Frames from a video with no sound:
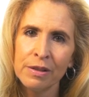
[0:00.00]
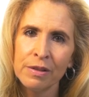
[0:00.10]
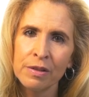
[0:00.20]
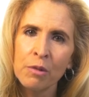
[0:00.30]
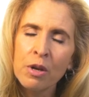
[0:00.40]

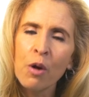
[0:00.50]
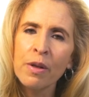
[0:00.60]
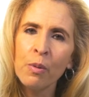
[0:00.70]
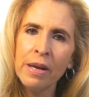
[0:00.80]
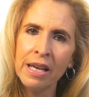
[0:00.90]
So know
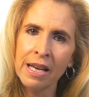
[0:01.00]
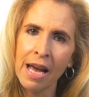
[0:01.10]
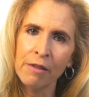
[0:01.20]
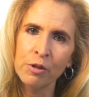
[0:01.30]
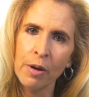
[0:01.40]
that we can
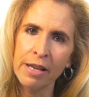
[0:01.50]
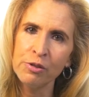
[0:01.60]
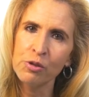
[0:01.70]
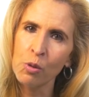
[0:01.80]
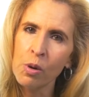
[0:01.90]
have great
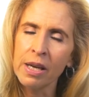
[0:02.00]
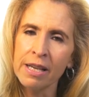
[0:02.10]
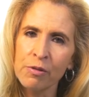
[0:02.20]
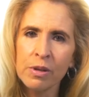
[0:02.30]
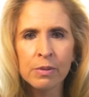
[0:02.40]
joy
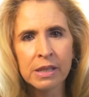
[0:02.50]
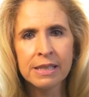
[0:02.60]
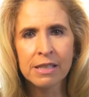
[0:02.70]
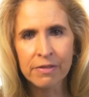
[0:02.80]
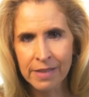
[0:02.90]
if we're
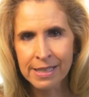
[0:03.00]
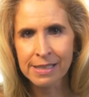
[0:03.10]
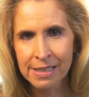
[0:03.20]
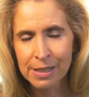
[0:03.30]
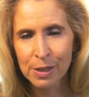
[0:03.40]
willing to
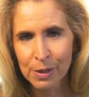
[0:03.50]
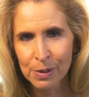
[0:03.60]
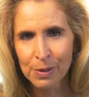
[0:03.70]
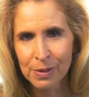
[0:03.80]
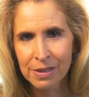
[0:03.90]
face
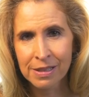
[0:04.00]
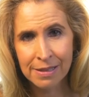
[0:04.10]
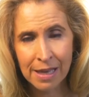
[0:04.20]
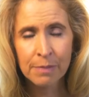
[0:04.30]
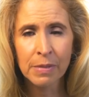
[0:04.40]
into the
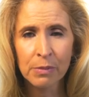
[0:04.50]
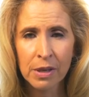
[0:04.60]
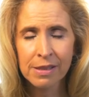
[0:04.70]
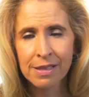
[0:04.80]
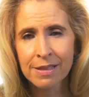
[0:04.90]
sad
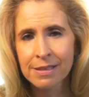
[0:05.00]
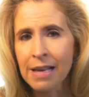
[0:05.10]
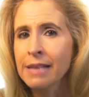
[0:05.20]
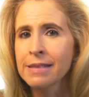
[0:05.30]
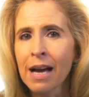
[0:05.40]
memories and the
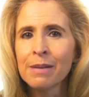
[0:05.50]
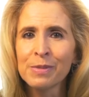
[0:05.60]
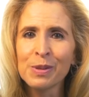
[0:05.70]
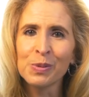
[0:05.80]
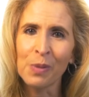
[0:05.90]
sad
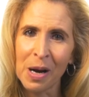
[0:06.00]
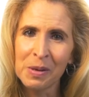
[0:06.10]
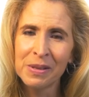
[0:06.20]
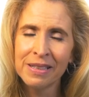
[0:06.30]
times as well.